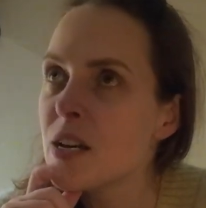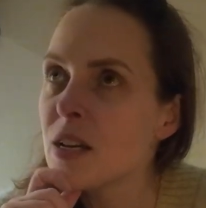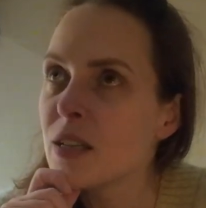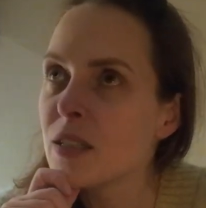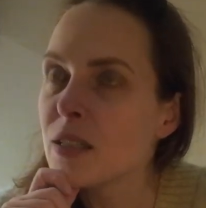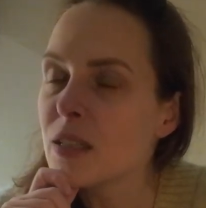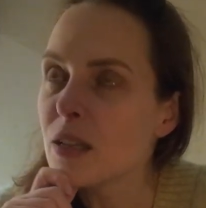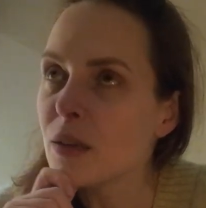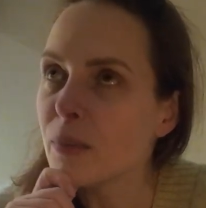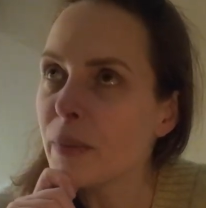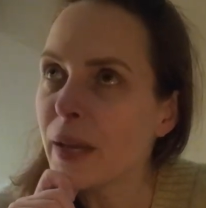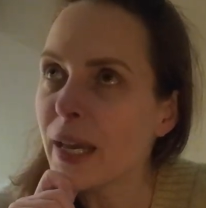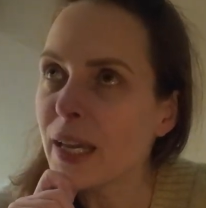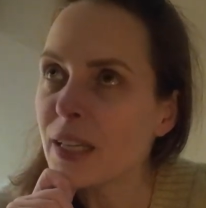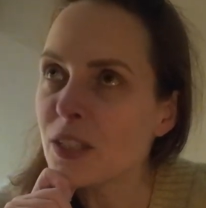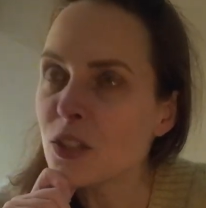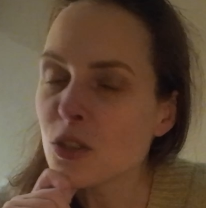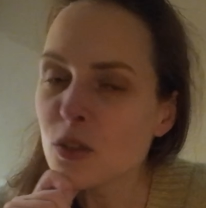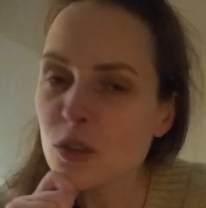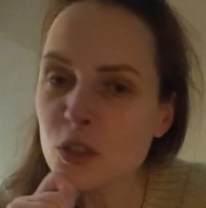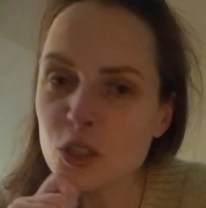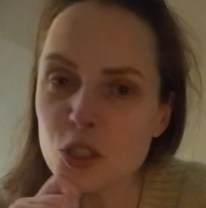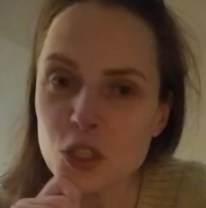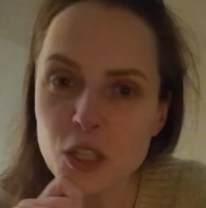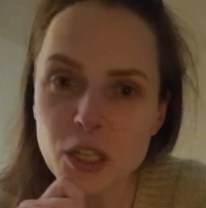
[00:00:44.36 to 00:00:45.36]
some
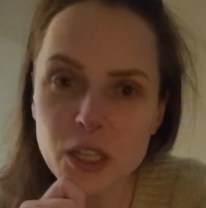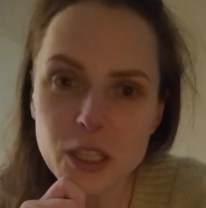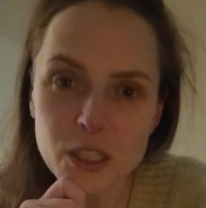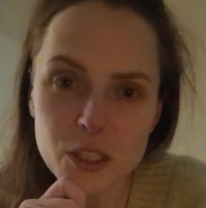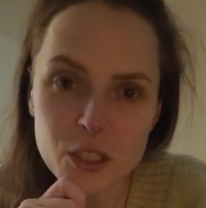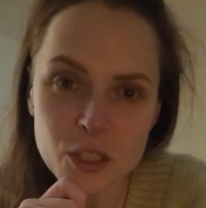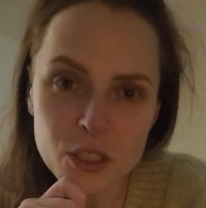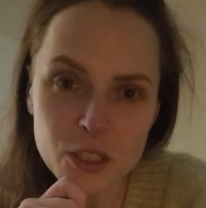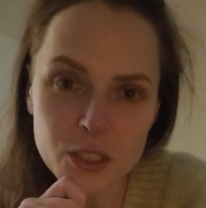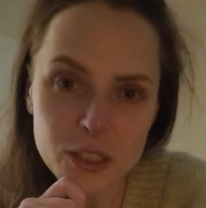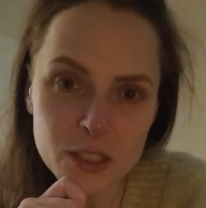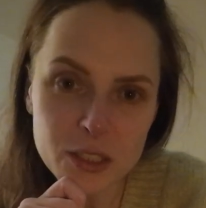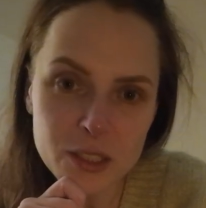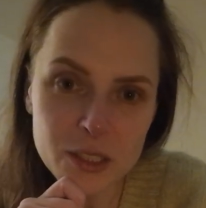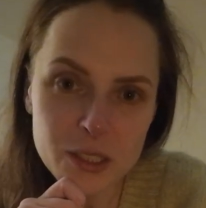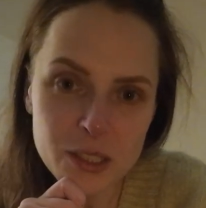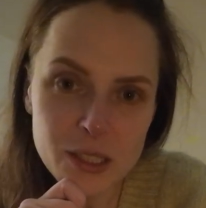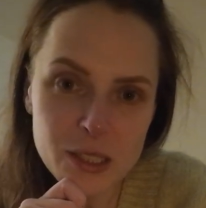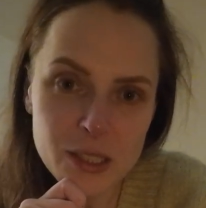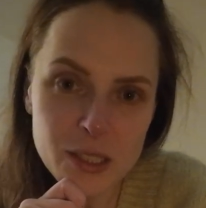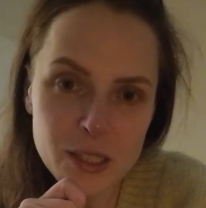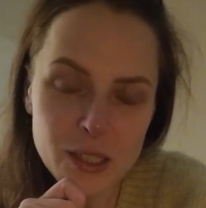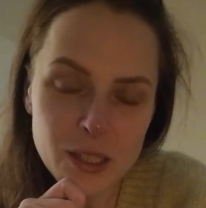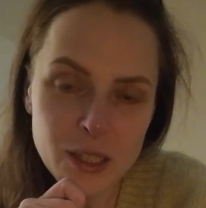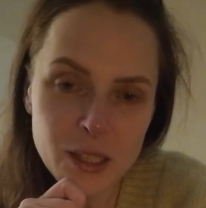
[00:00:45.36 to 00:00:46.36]
extra
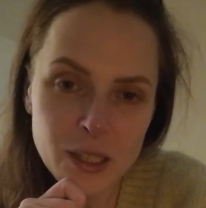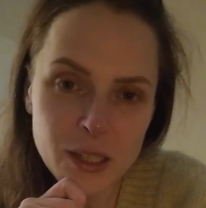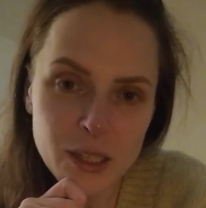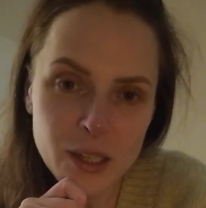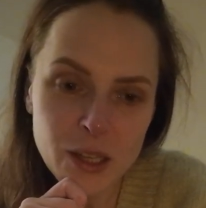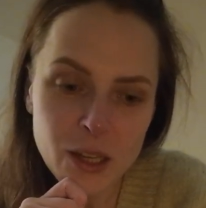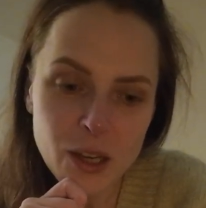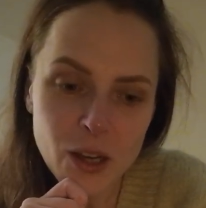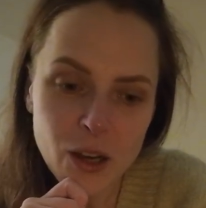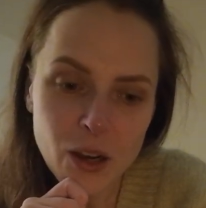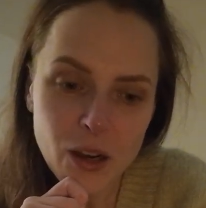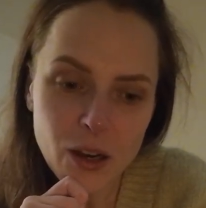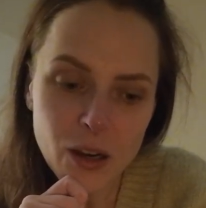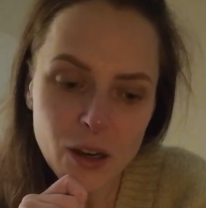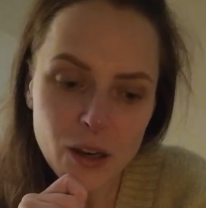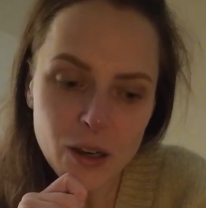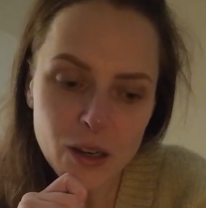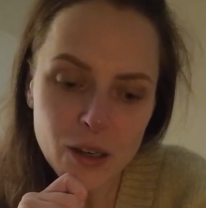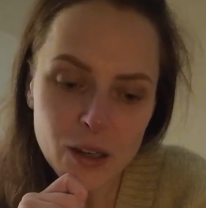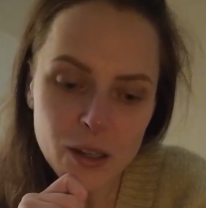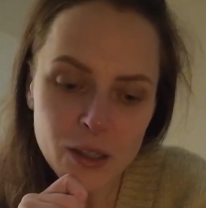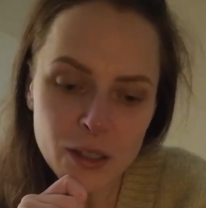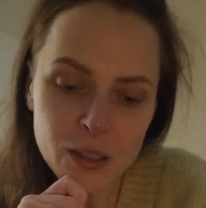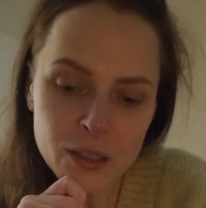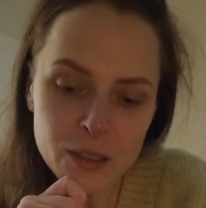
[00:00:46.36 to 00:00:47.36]
changes
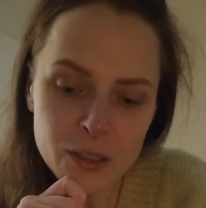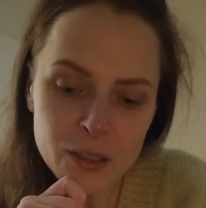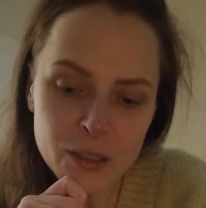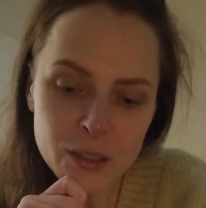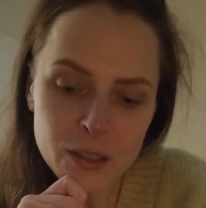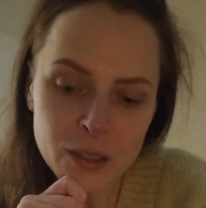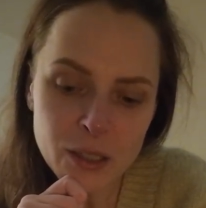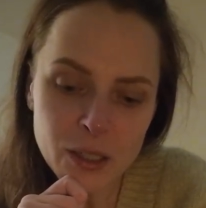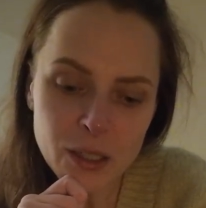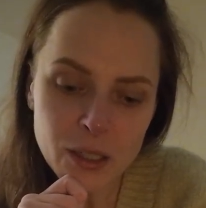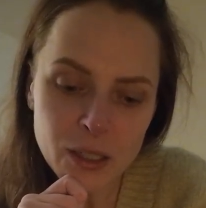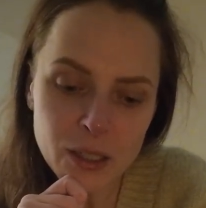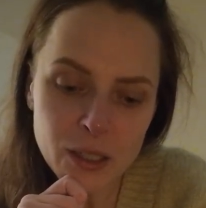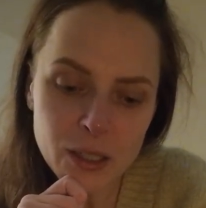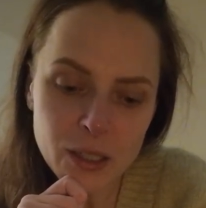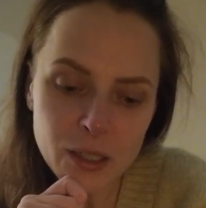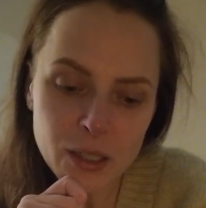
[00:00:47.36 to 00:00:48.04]
on